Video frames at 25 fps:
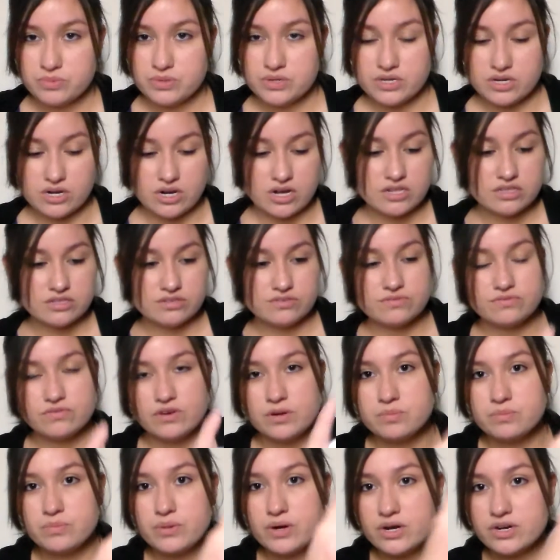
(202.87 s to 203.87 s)
you put on the
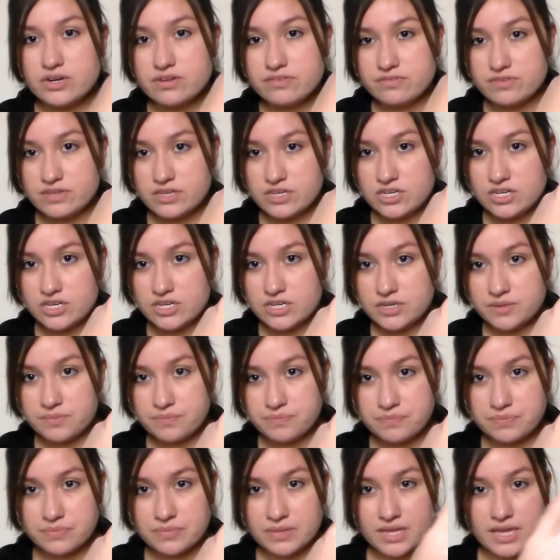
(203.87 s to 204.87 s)
front part of here.
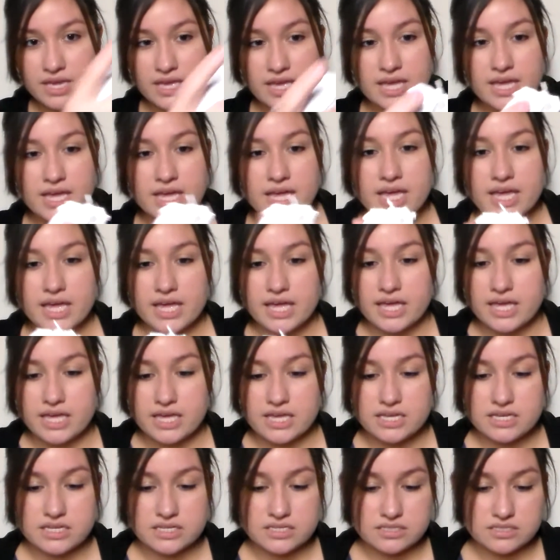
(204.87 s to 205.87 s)

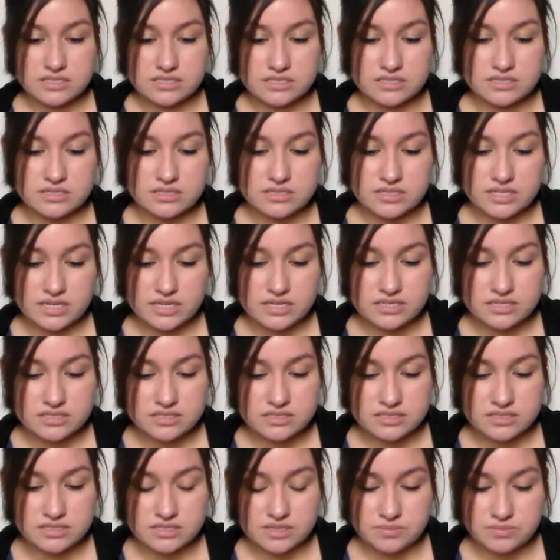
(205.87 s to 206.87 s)
And I
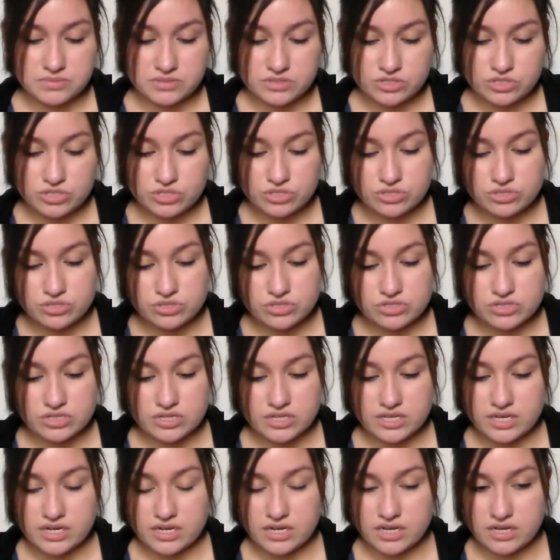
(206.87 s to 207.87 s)
could
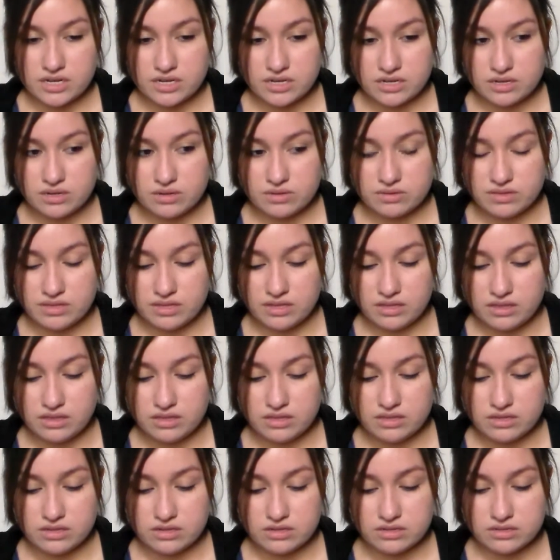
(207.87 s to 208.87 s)
demonstrate how they
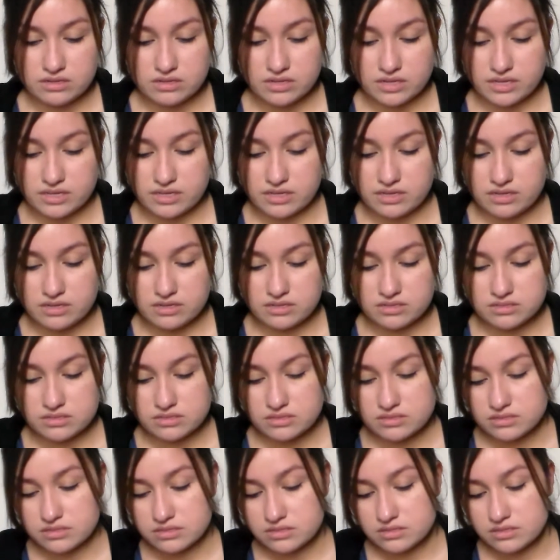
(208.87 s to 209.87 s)
look, I
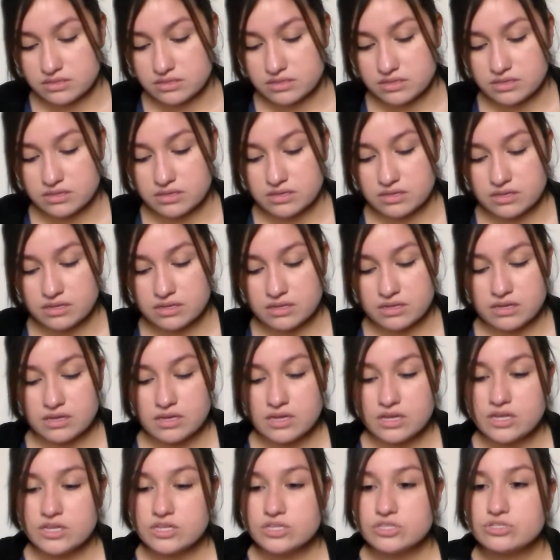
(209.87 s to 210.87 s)
guess.
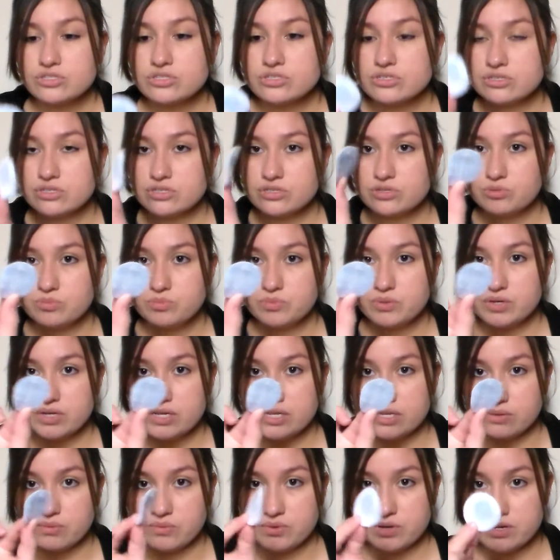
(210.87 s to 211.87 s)
So you
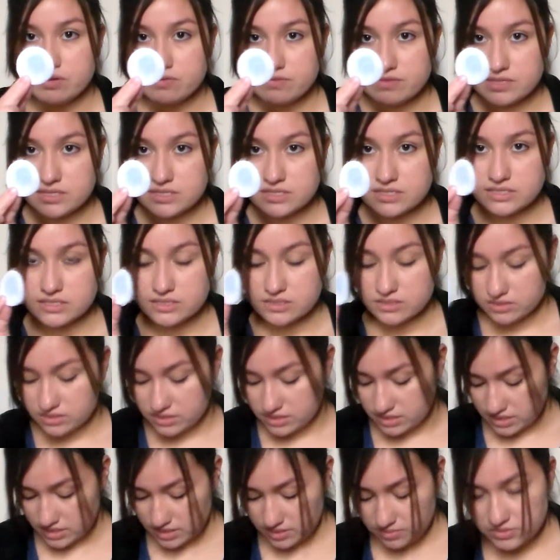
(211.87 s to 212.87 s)
put one of these little
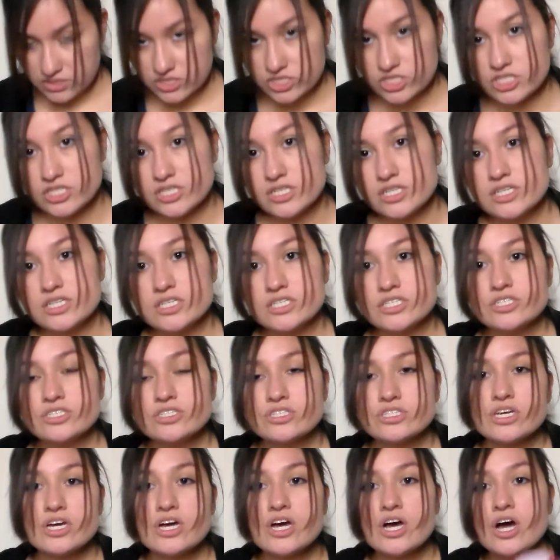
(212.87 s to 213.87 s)

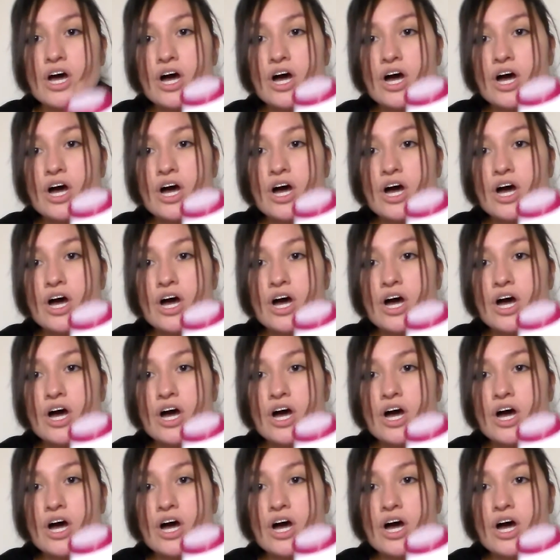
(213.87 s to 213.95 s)
thingy-majiggers